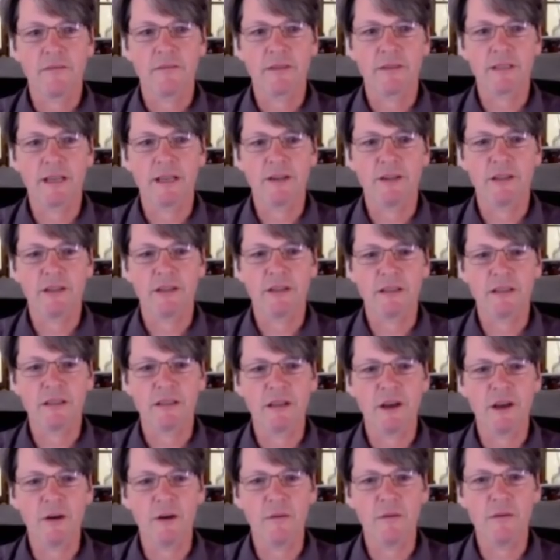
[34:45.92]
Conversation
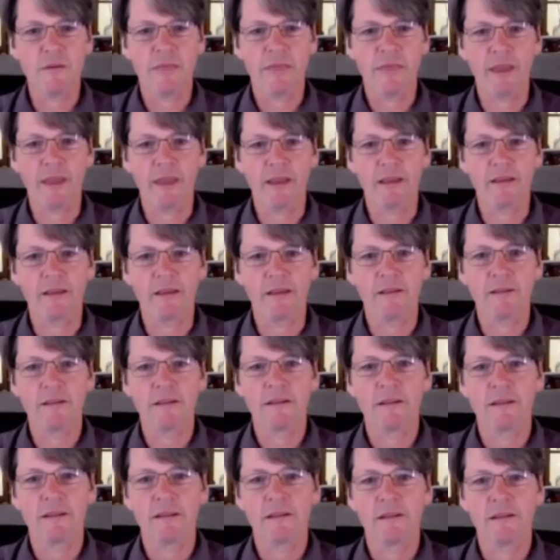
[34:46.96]
is no thing.
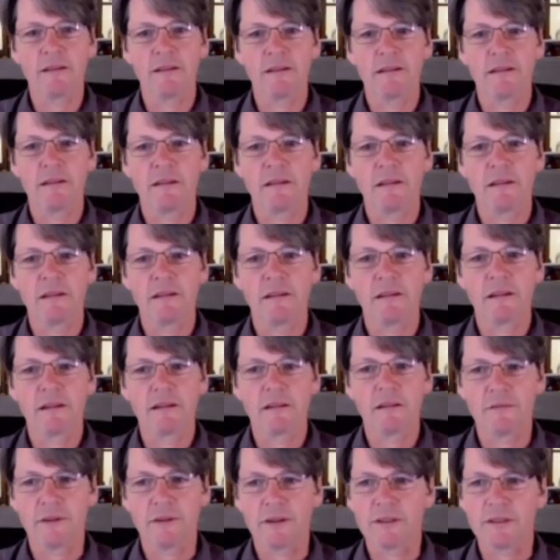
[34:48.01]

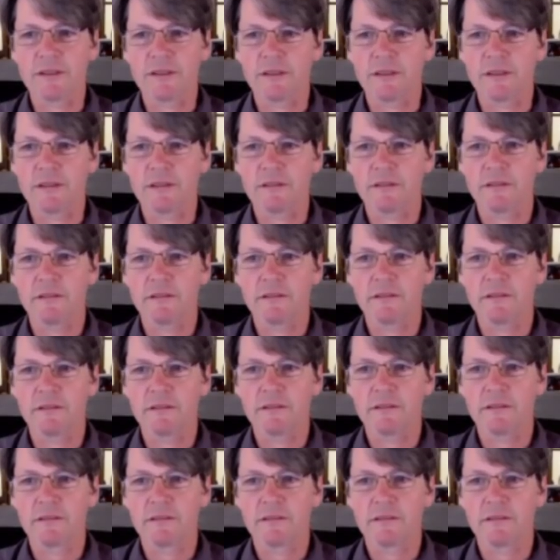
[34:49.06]
Conversing.